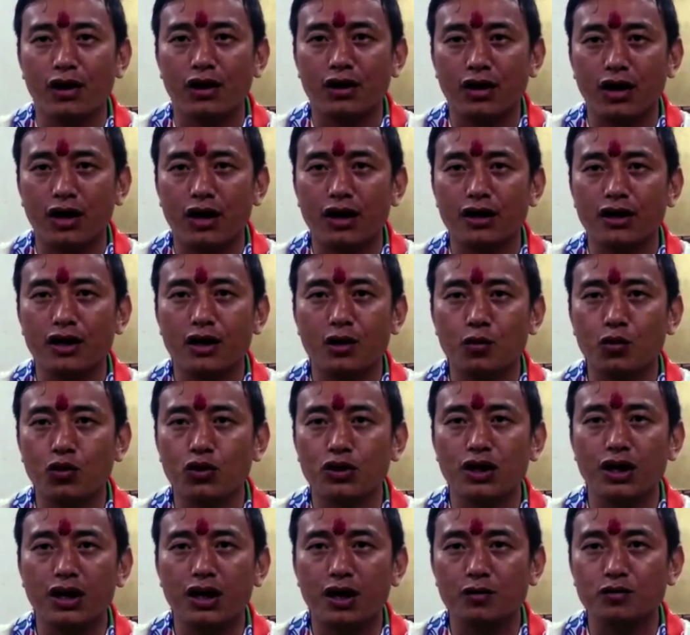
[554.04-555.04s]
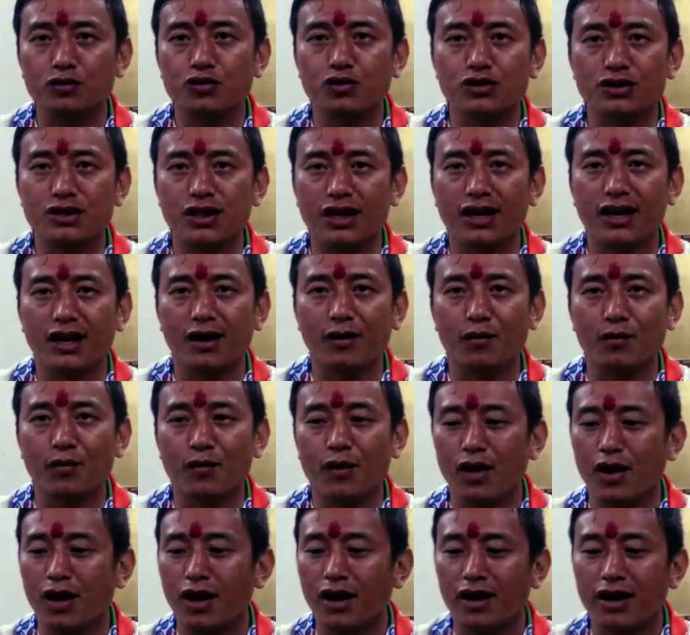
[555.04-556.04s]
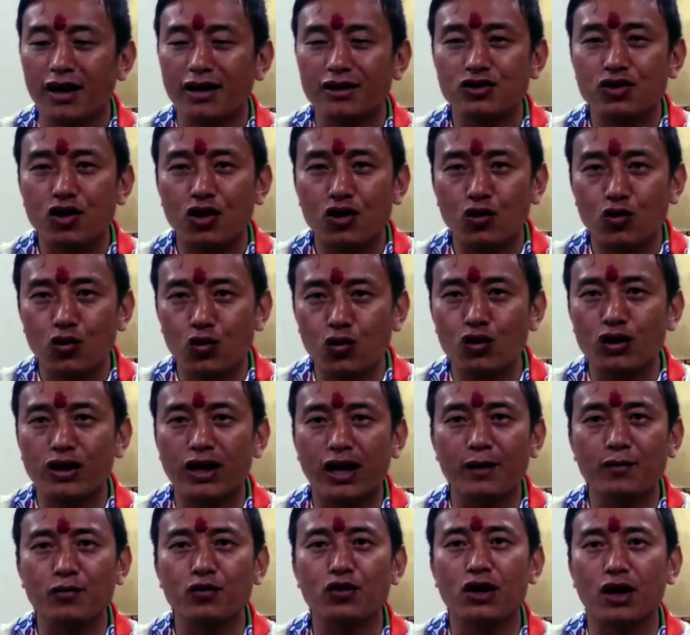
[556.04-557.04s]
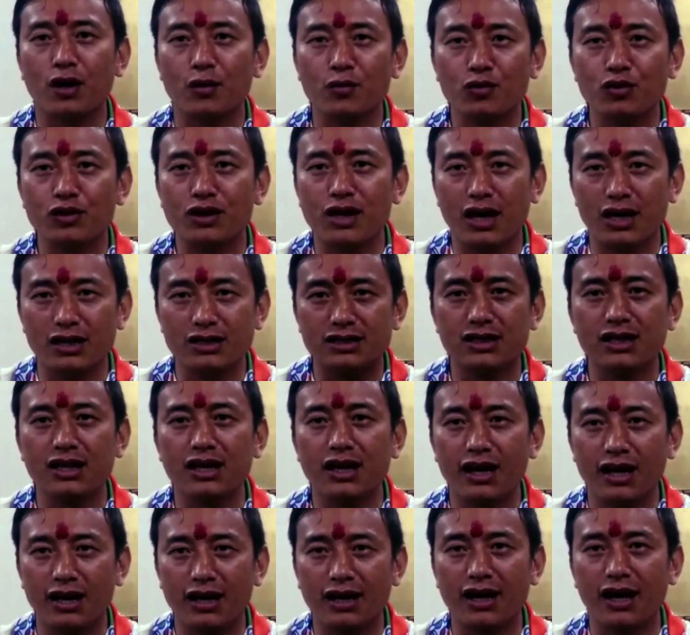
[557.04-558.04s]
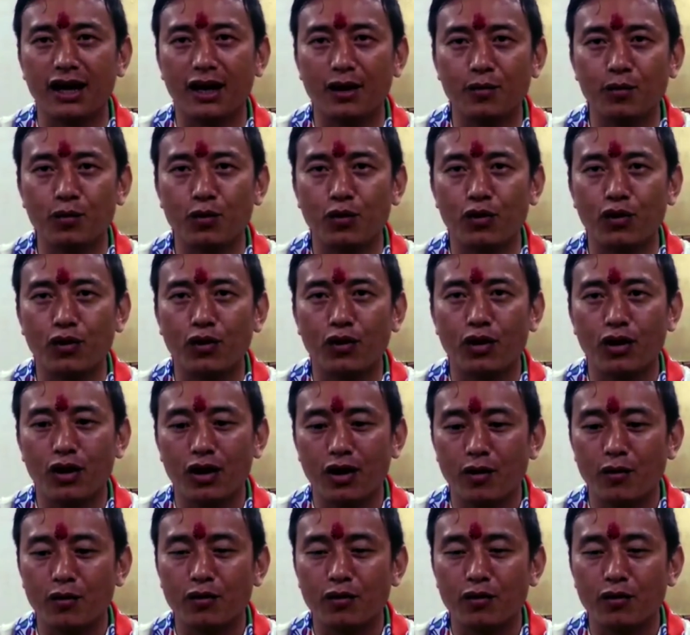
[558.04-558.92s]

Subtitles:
Narendra Modi comes to Sikkim. He's got no time to come to Darjeeling and Kalimpong.